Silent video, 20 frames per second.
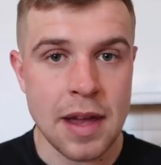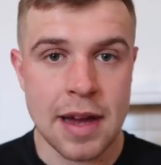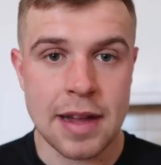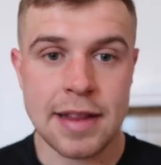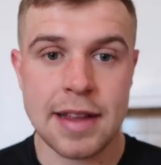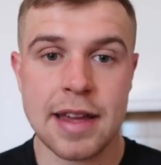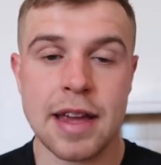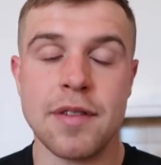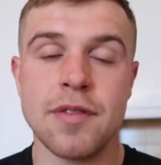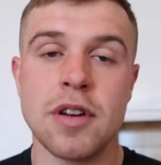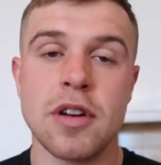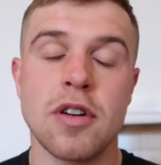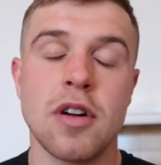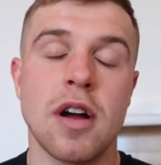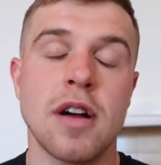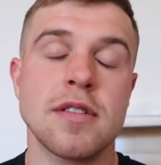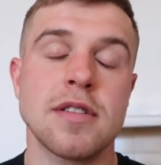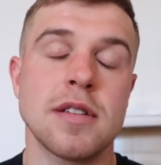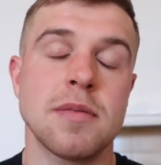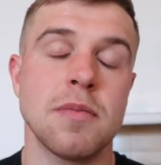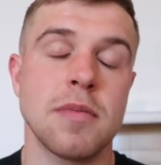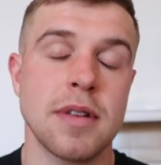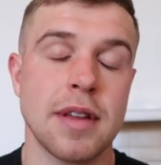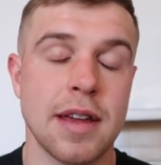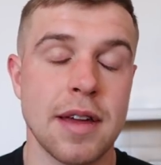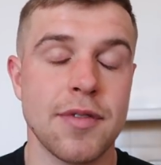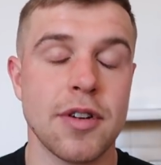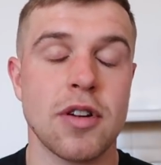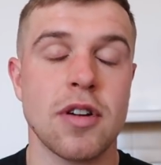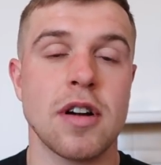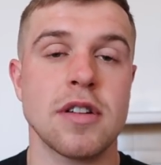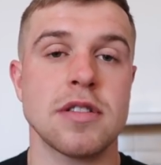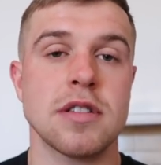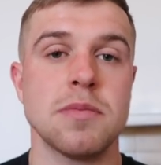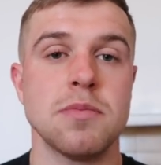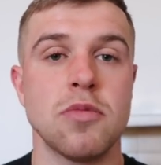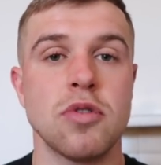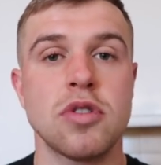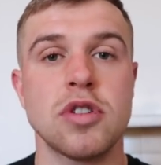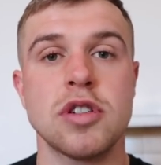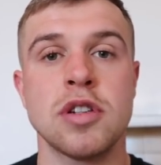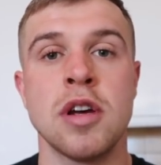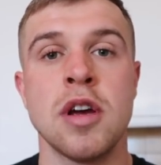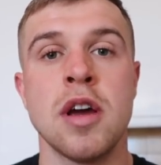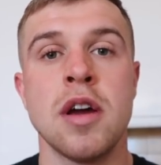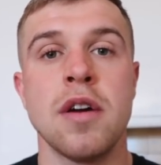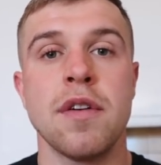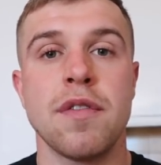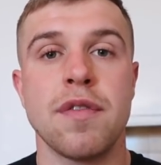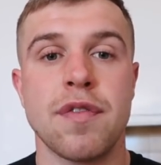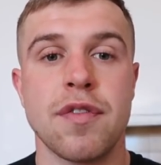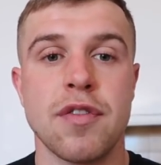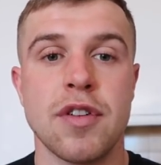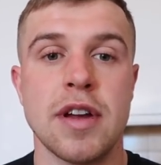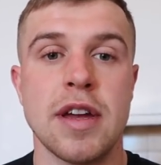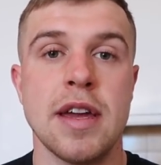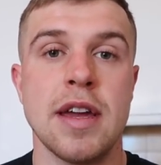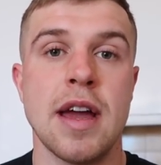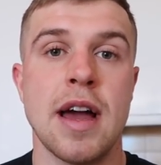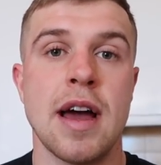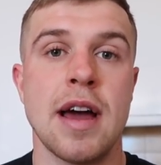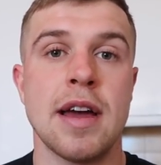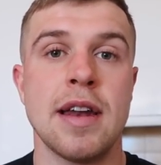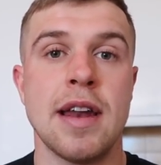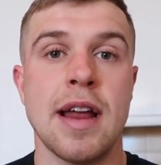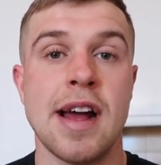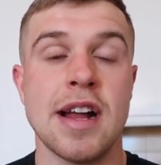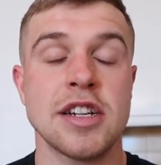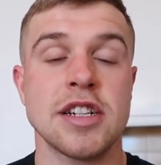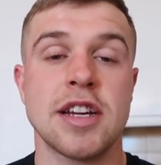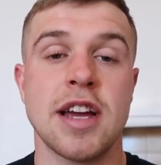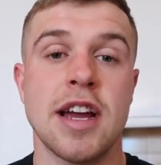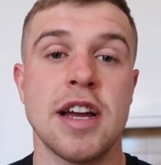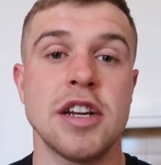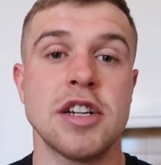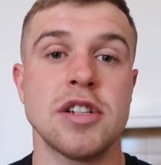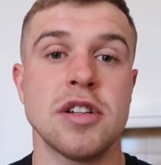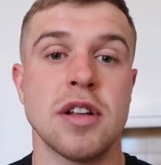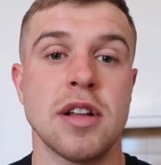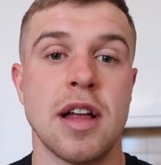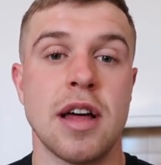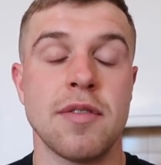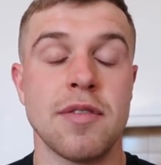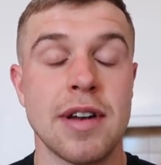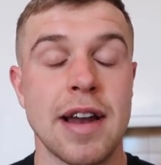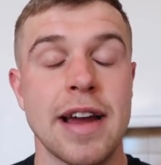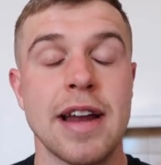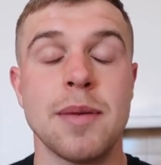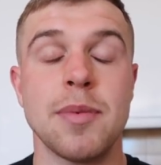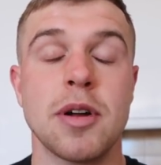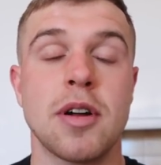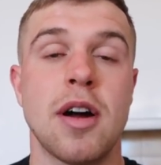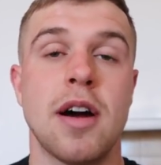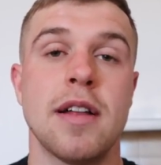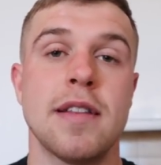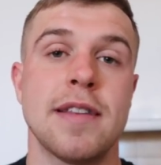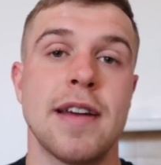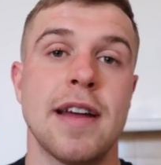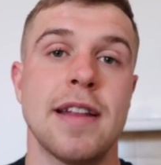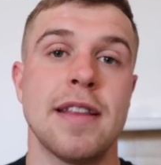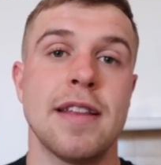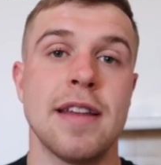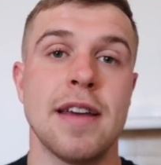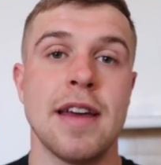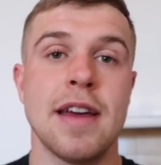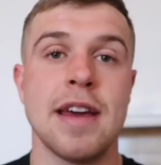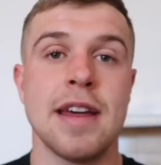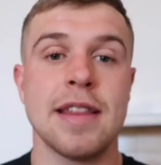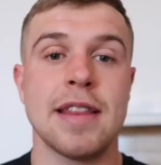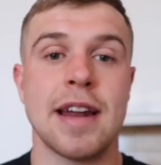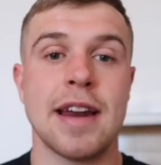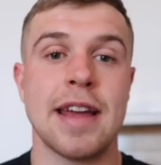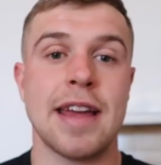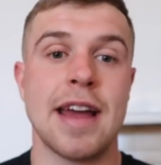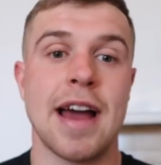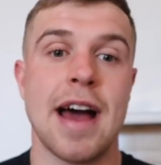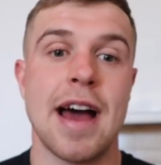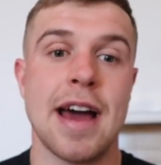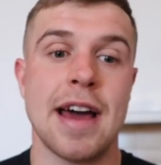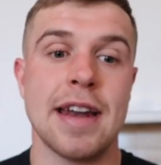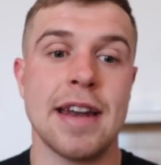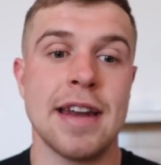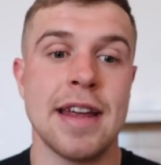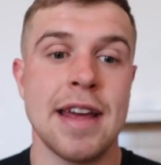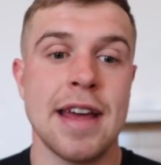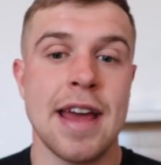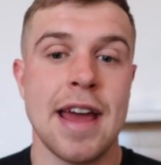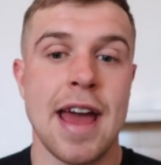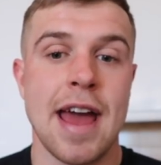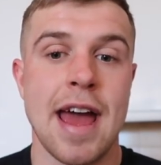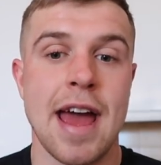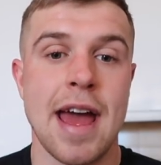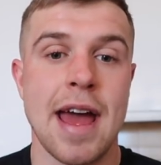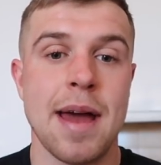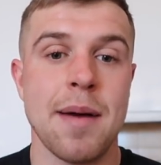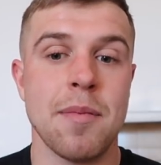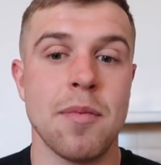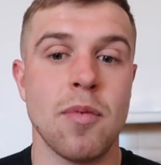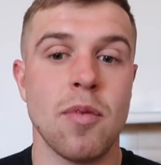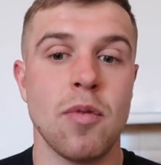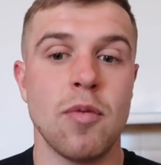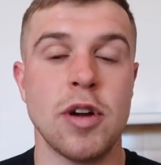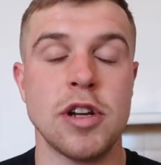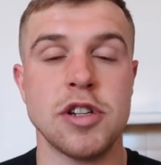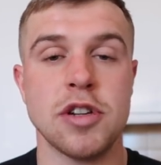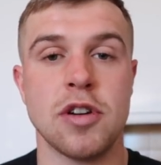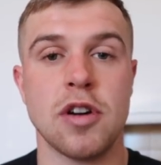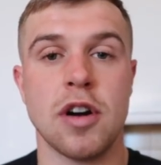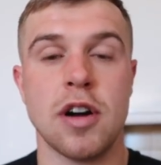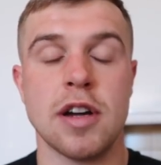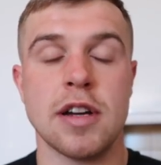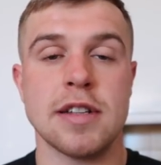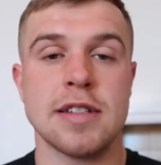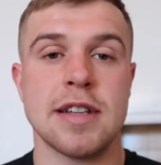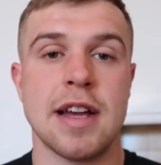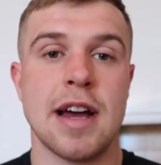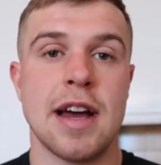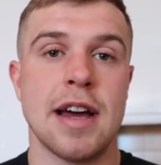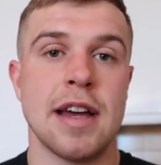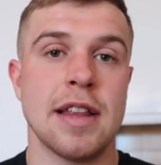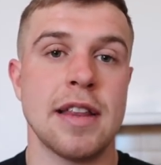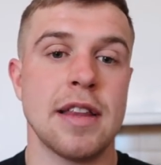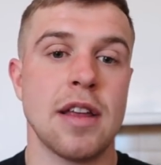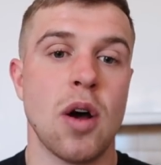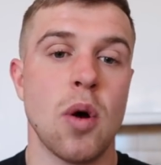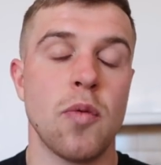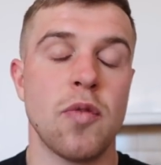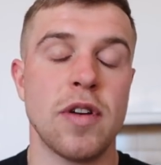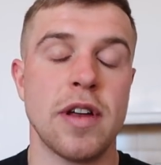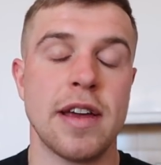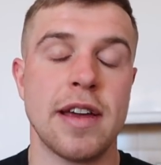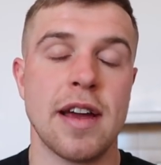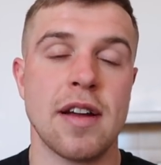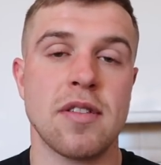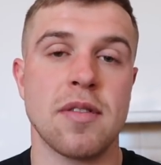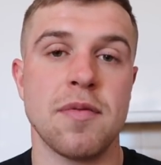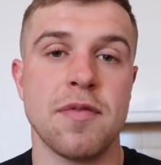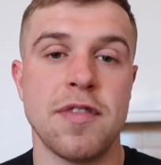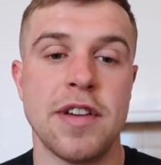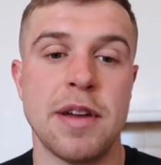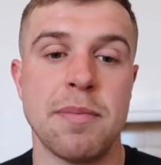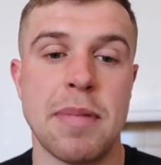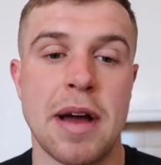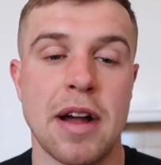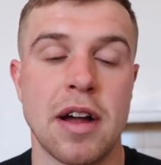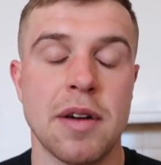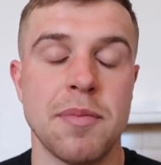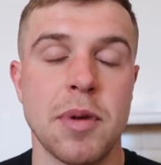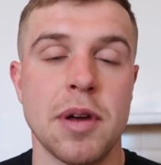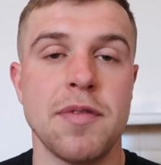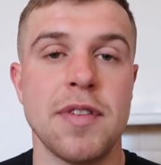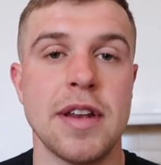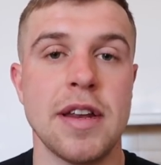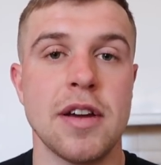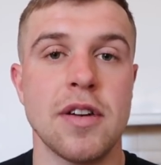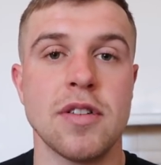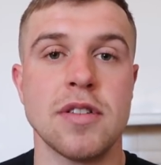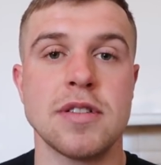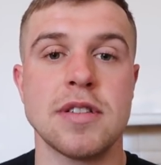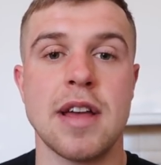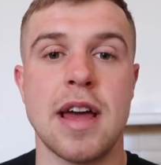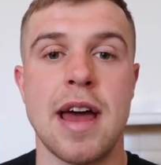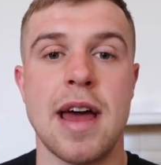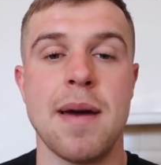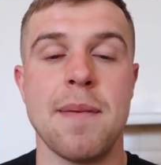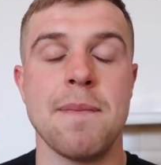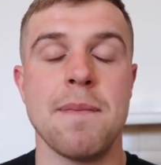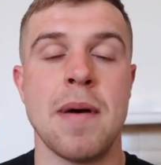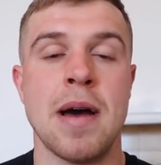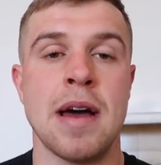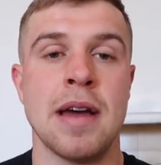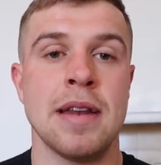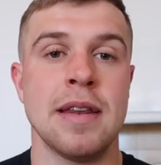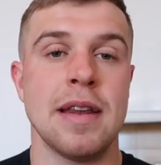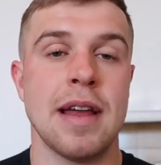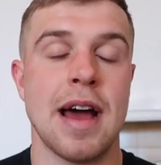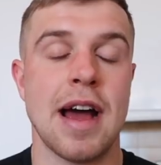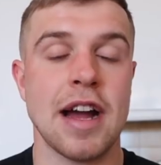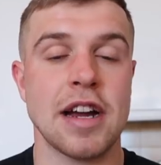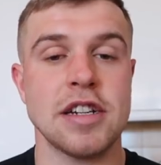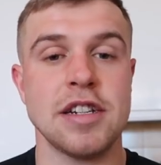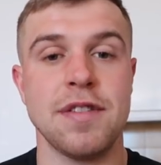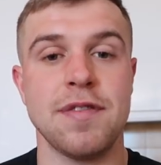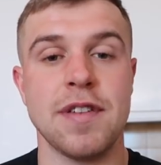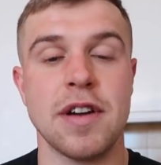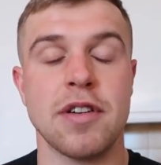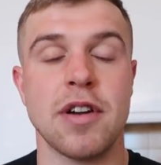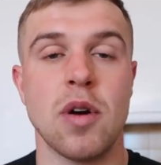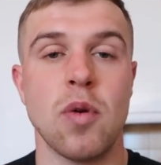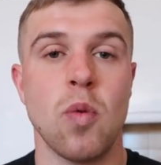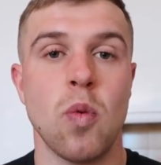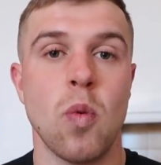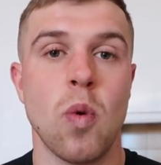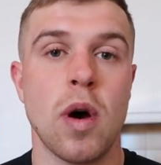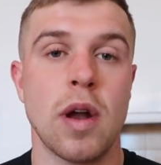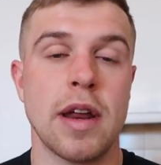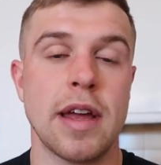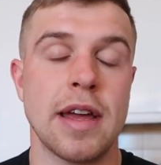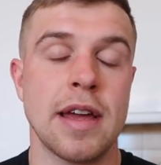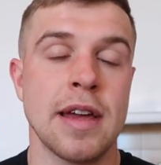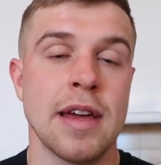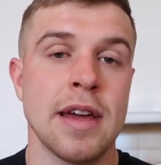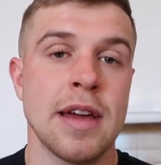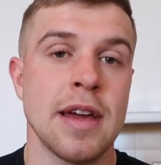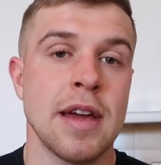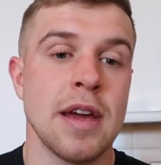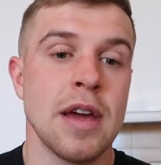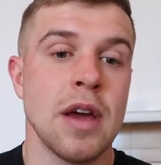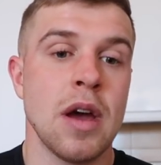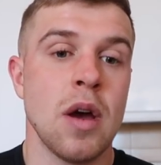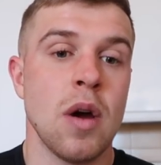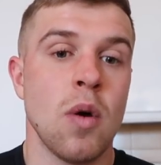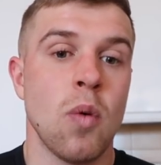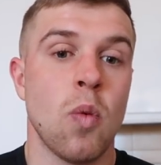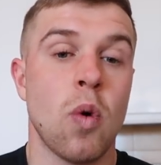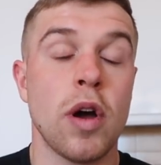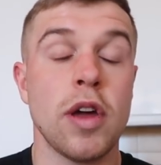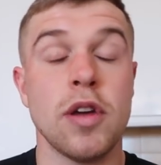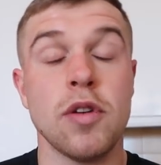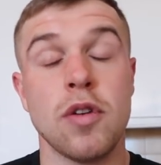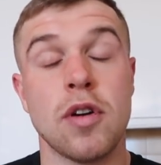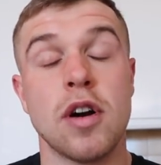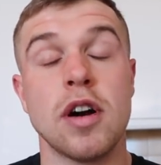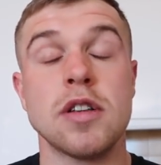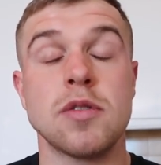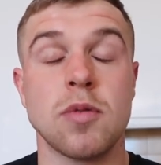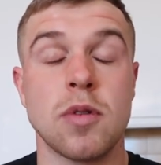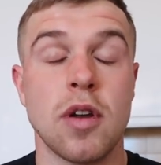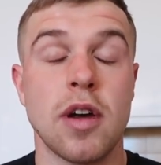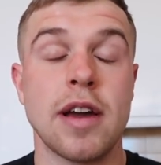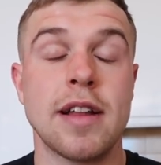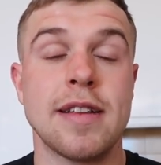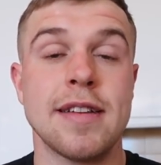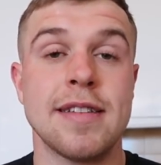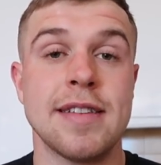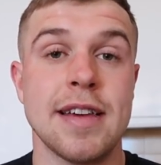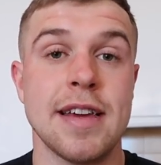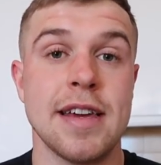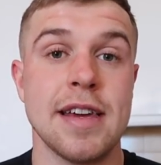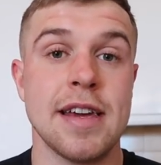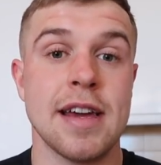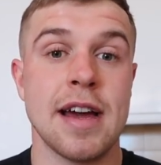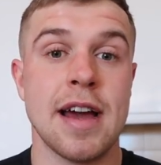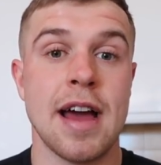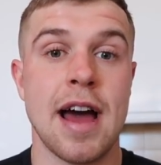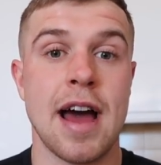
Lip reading: and to give across as much free and educational and relatable content that I can with you guys, and hopefully you can get some feedback on my videos and actually figure out what you guys would like to see,